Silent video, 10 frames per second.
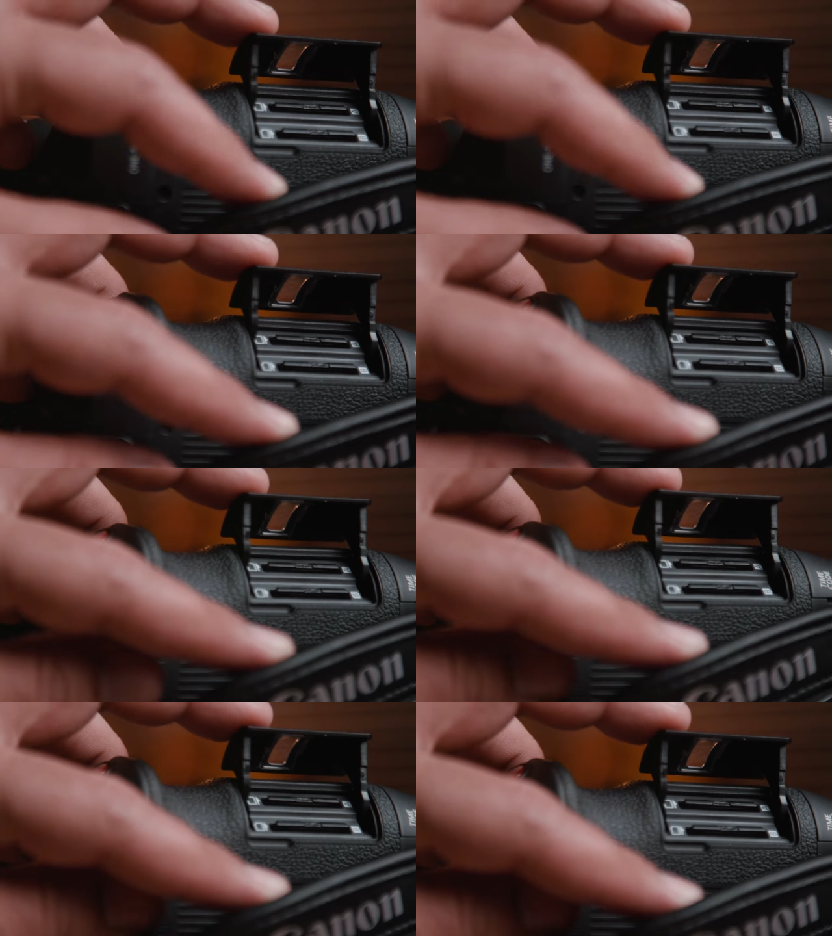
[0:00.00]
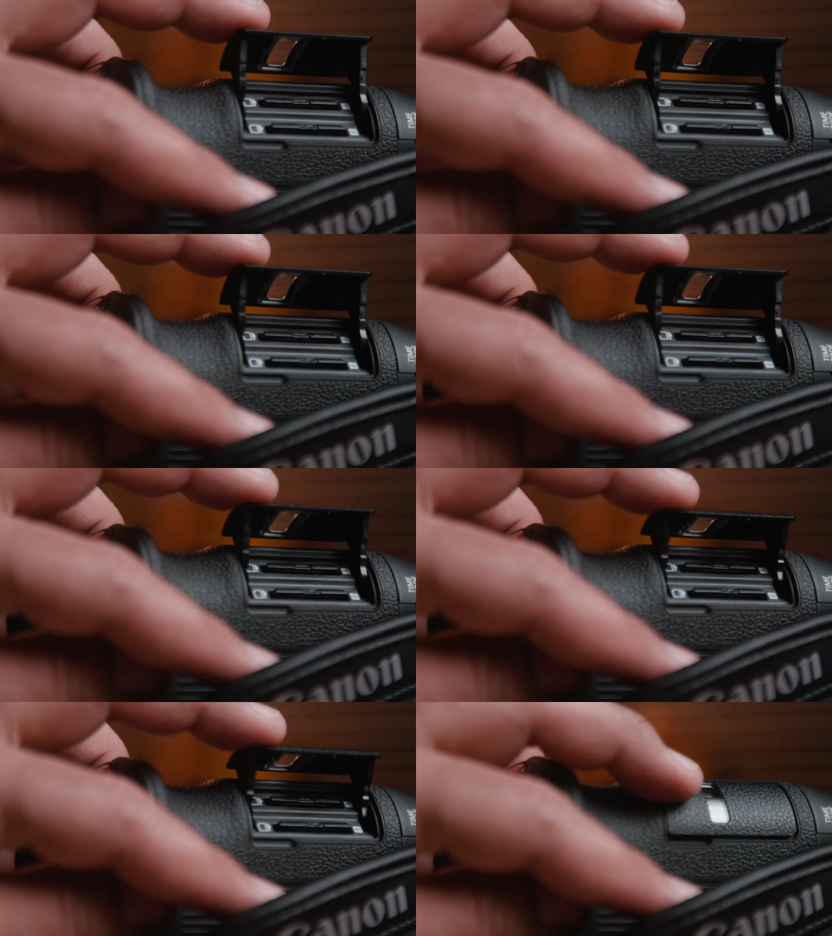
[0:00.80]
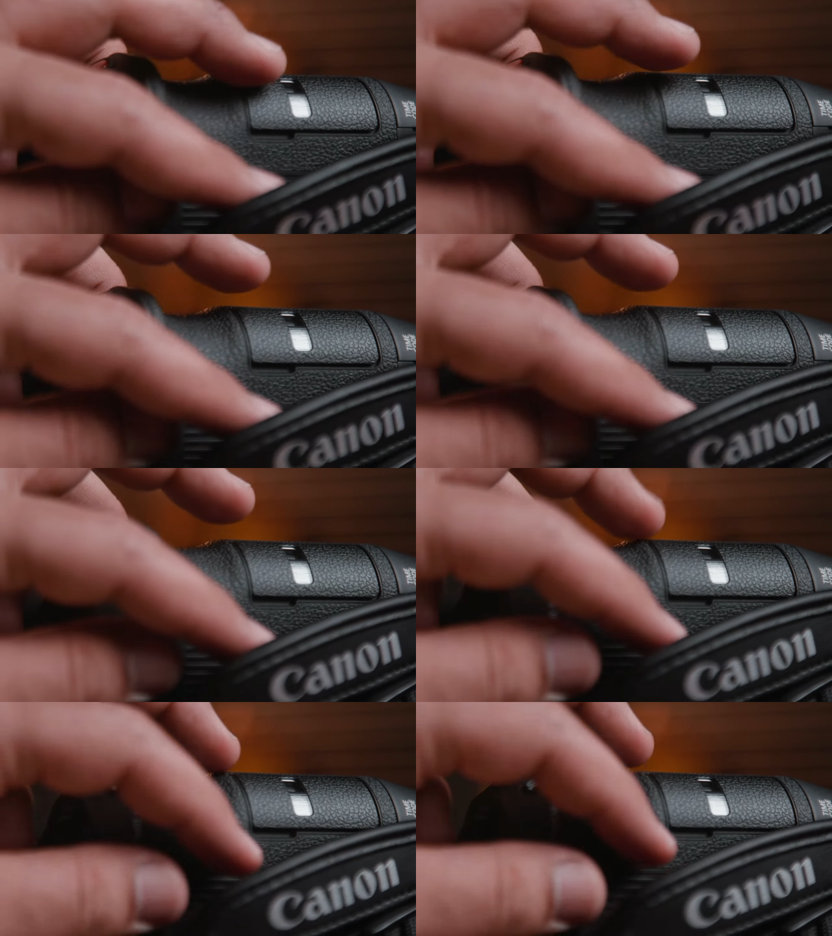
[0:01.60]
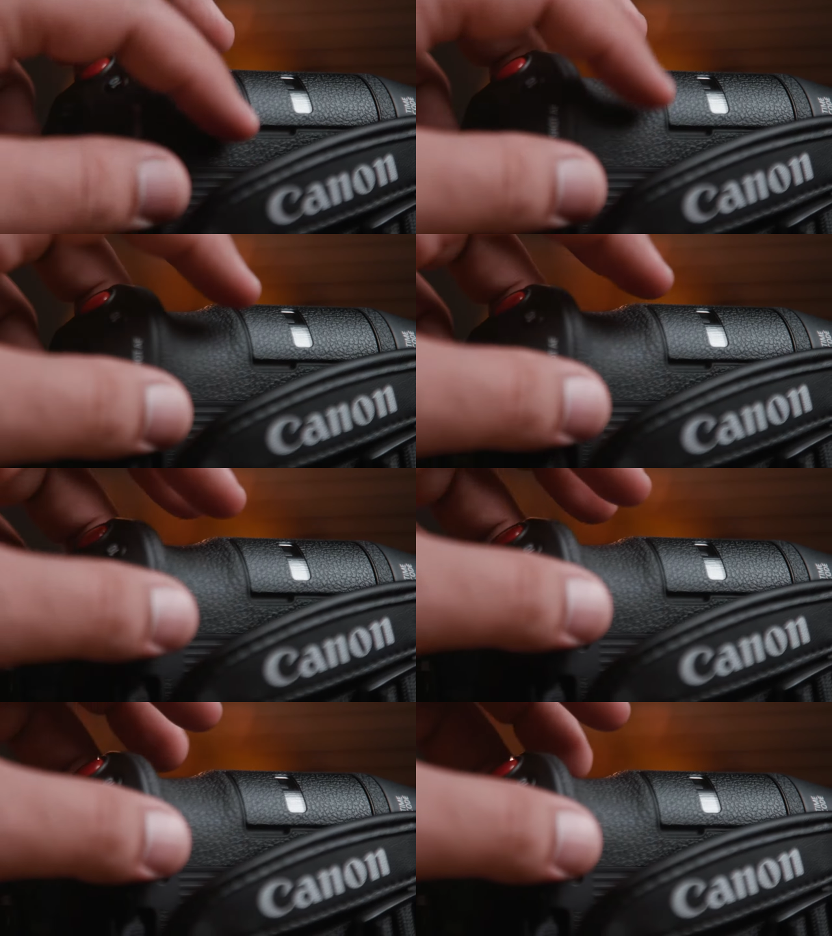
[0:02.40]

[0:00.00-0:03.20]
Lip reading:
(no speaker visible)